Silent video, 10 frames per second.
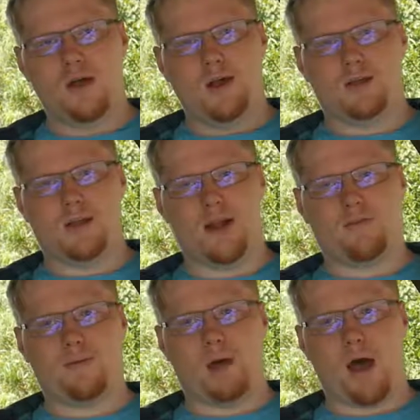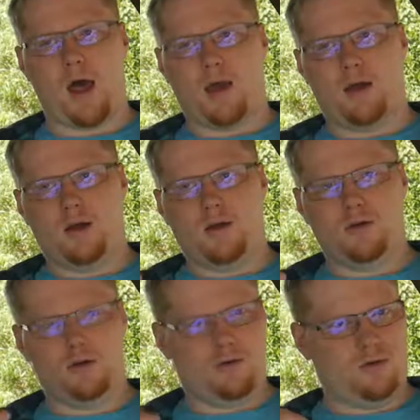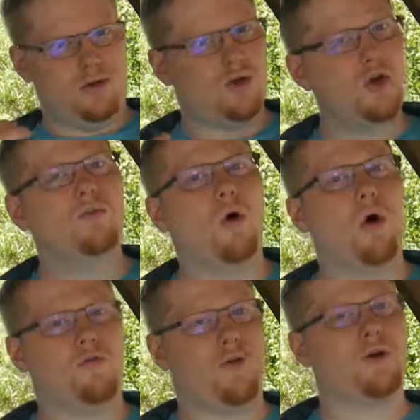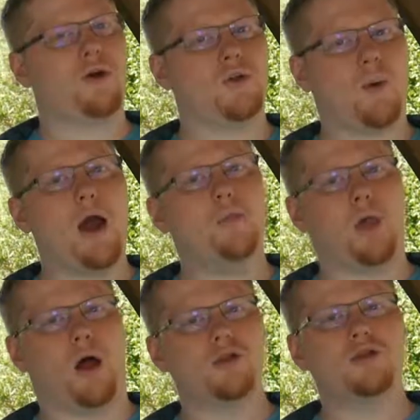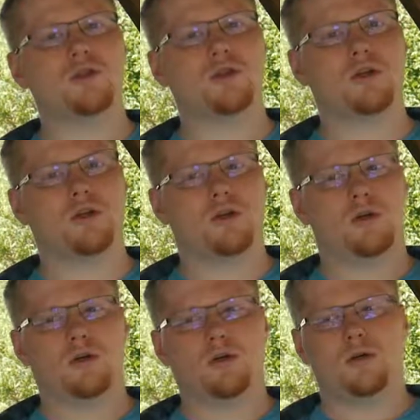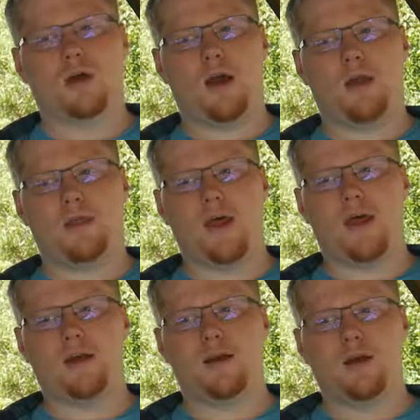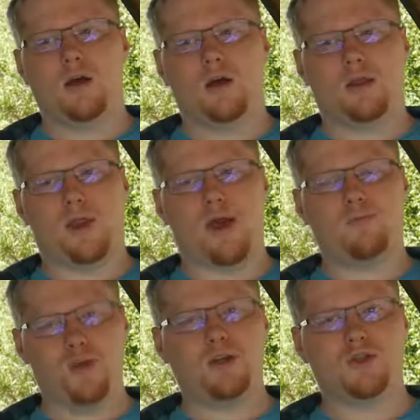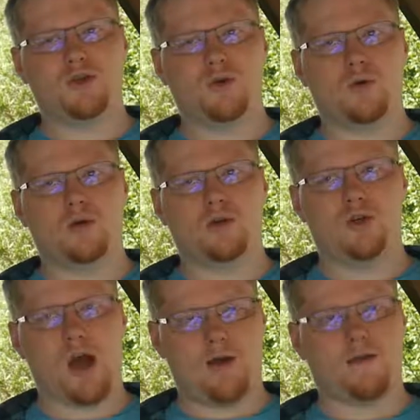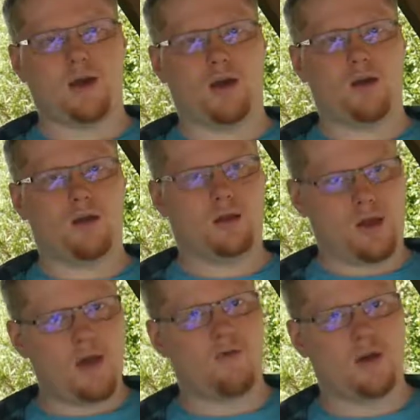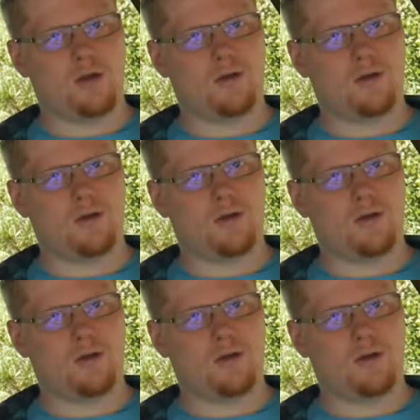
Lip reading: So then you have to buy 2 more for another pipe launch, and then that brings you to having 7.